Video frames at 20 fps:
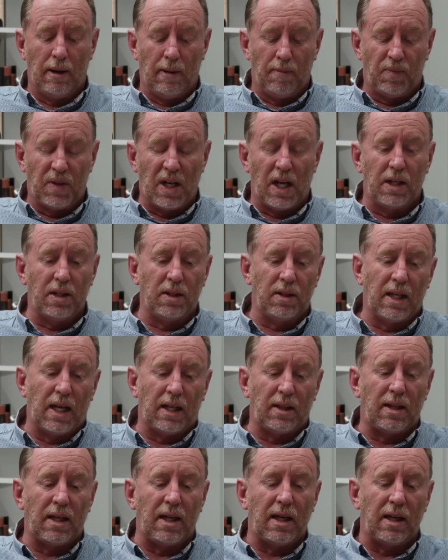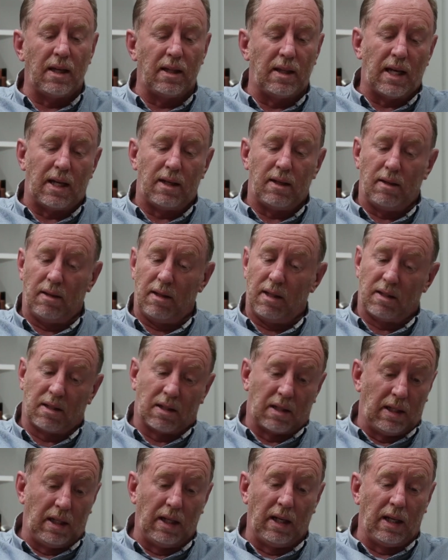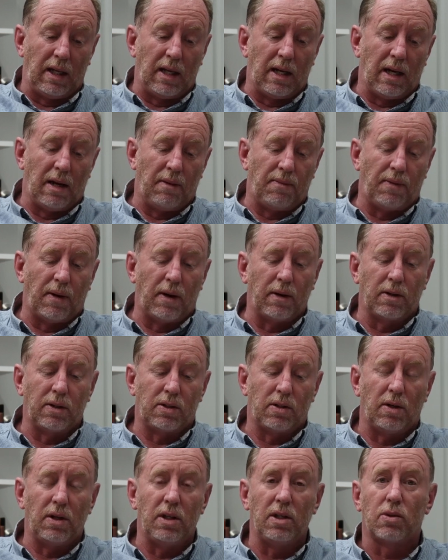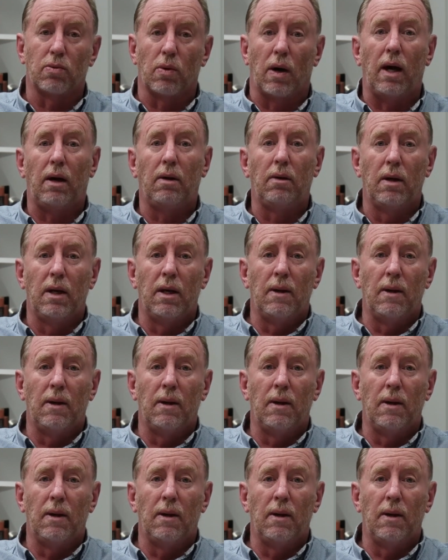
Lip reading: that there's clearly a focus on Israel,